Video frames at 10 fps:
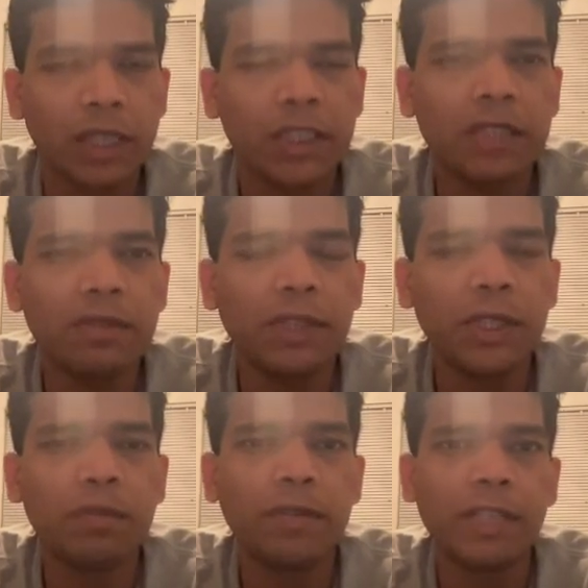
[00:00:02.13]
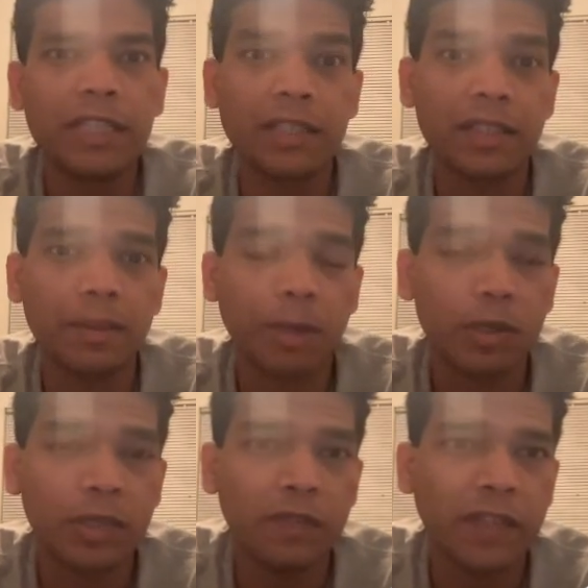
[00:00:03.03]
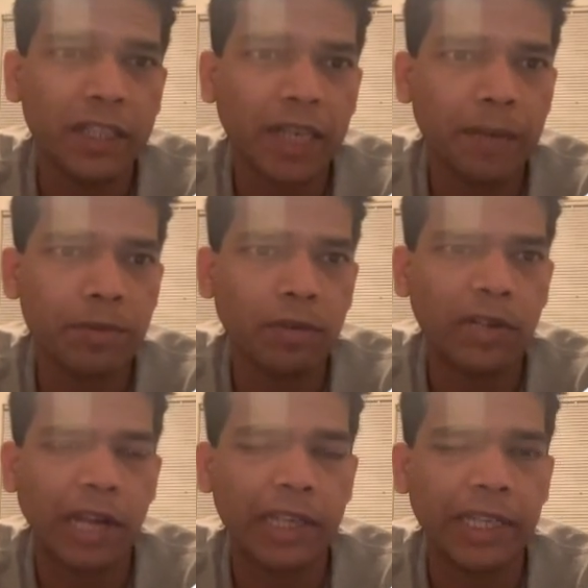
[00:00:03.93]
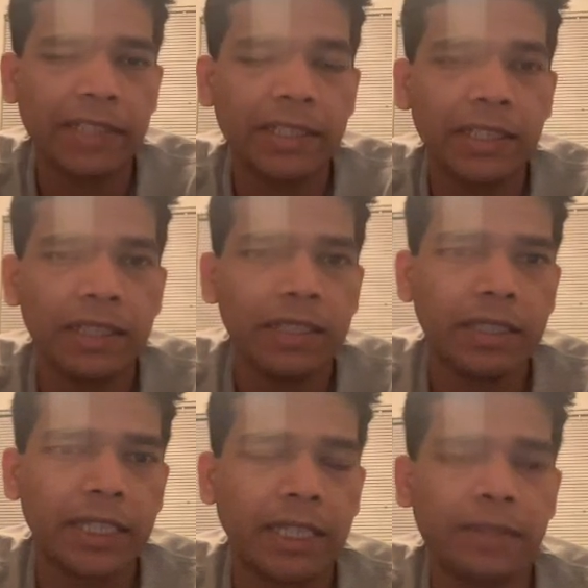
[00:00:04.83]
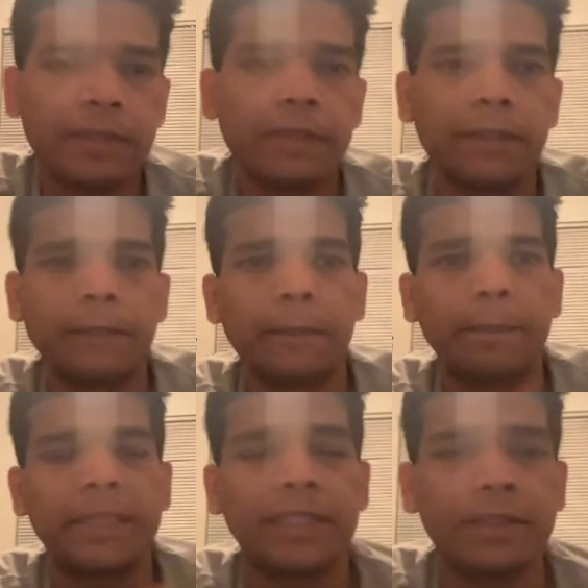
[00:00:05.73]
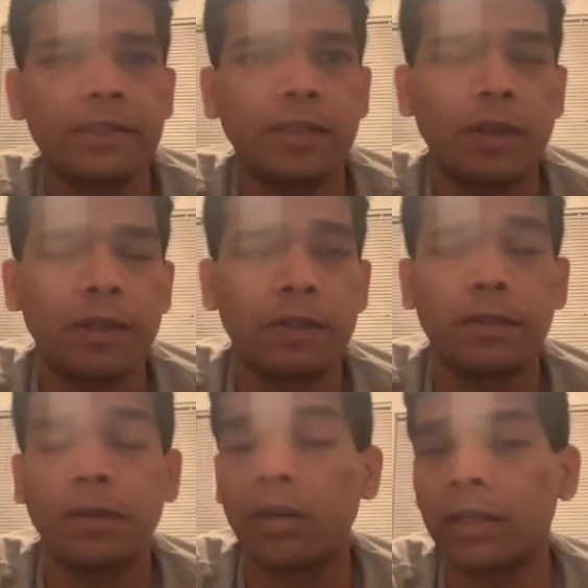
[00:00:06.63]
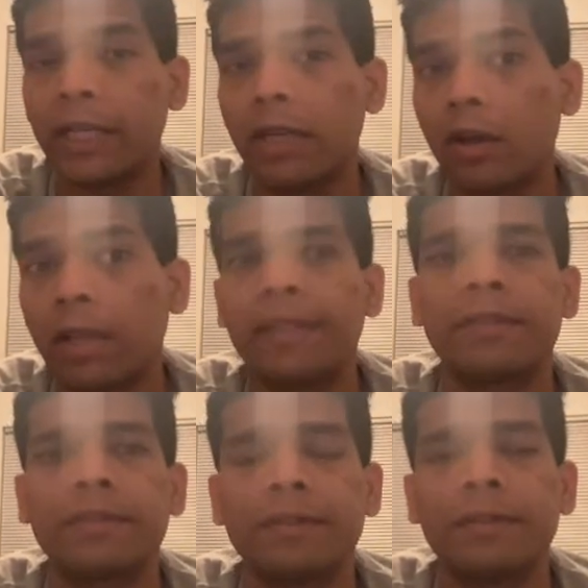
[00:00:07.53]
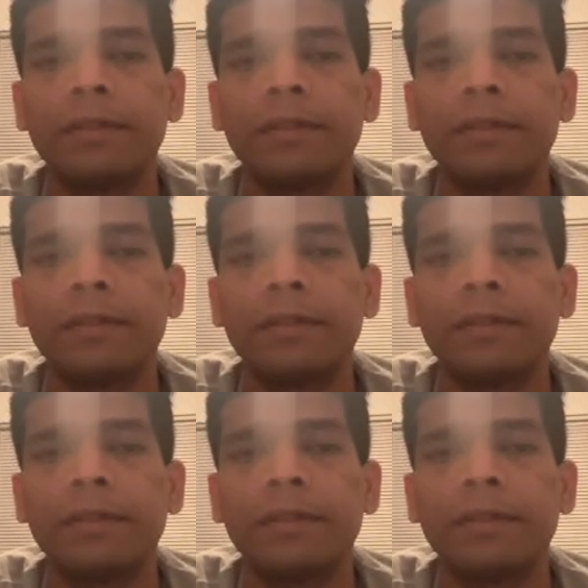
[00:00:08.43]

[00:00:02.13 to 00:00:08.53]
In this video, we will discuss about different types of glycan that are present or that occurs